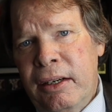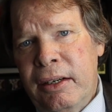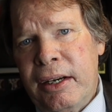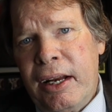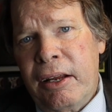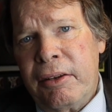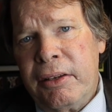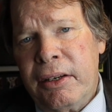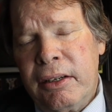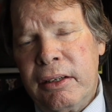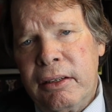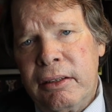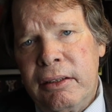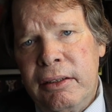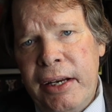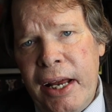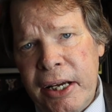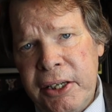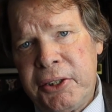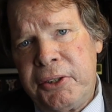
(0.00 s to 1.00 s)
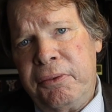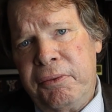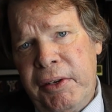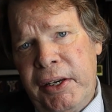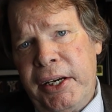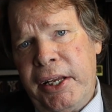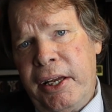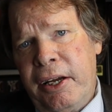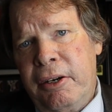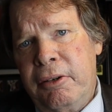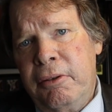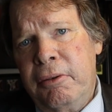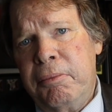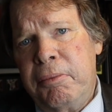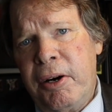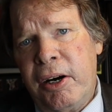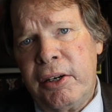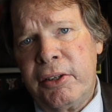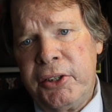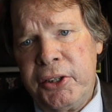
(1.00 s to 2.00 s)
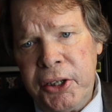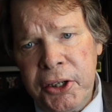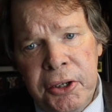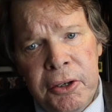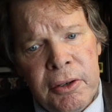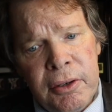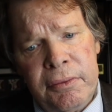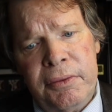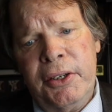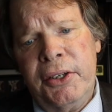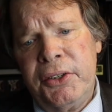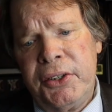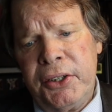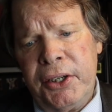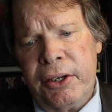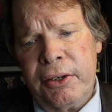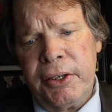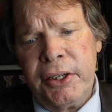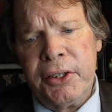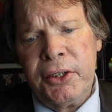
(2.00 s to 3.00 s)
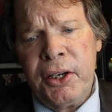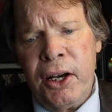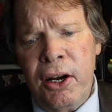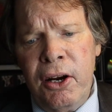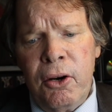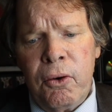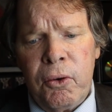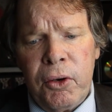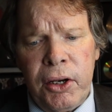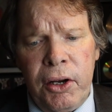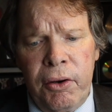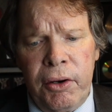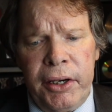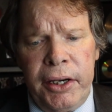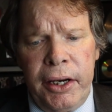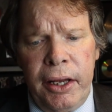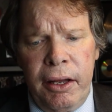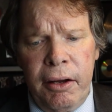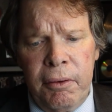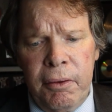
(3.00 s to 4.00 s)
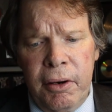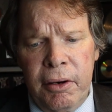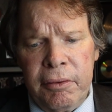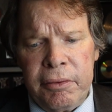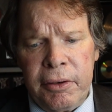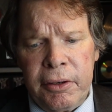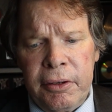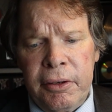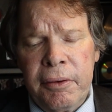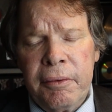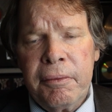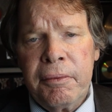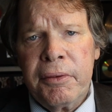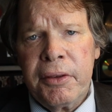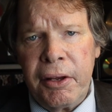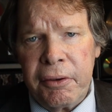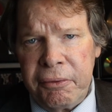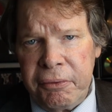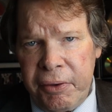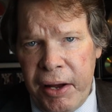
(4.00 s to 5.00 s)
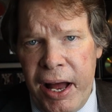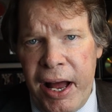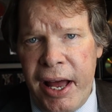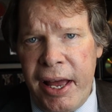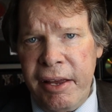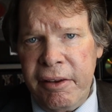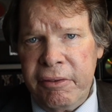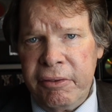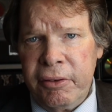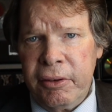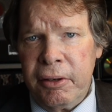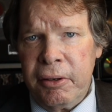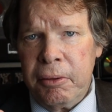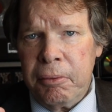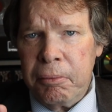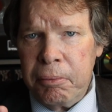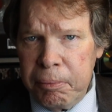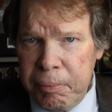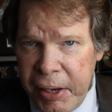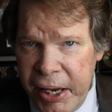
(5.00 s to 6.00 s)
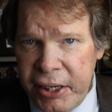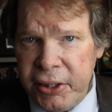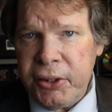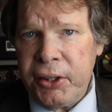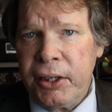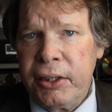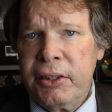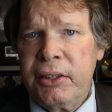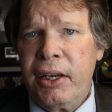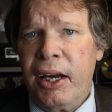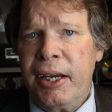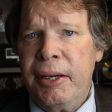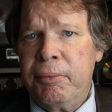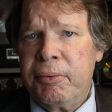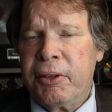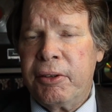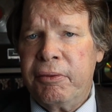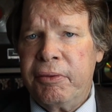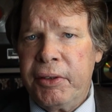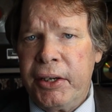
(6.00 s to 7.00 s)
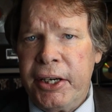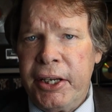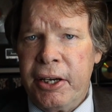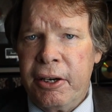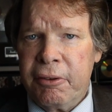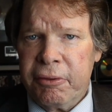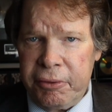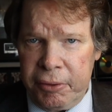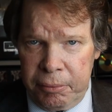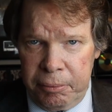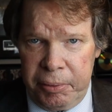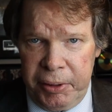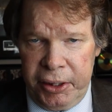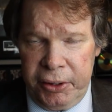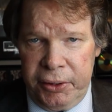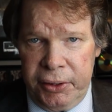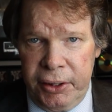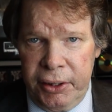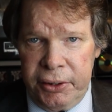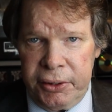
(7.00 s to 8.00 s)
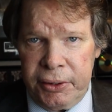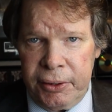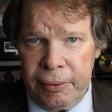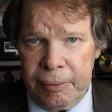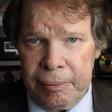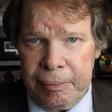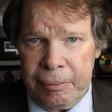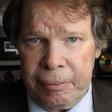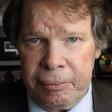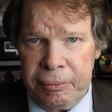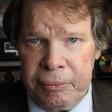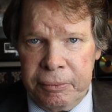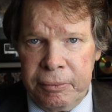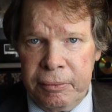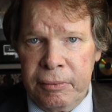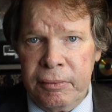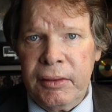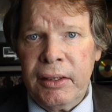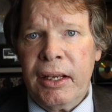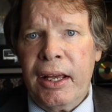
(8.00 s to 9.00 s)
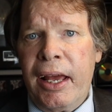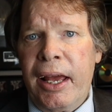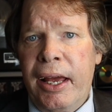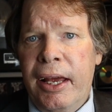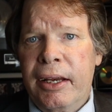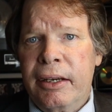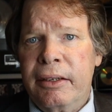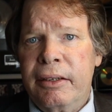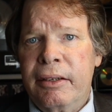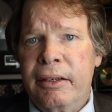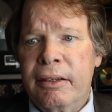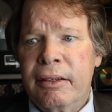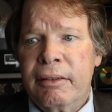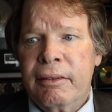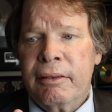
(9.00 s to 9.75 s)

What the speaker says: Now the next video, part 2 of this series, we're going to go over the 5 basic types of video for business and